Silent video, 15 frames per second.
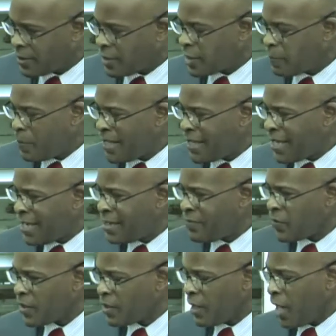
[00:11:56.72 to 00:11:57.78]

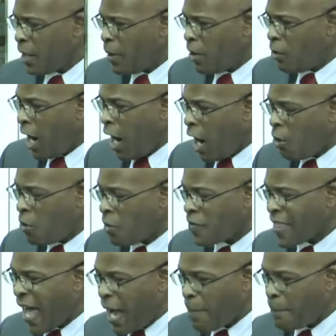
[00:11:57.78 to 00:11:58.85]
speaking about
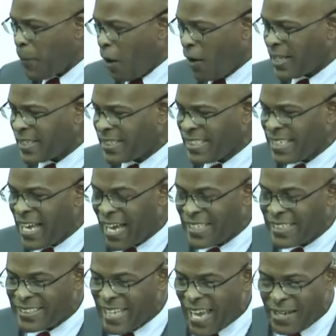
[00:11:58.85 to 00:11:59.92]
how that policy
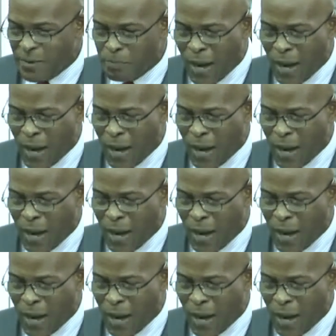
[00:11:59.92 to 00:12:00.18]
has set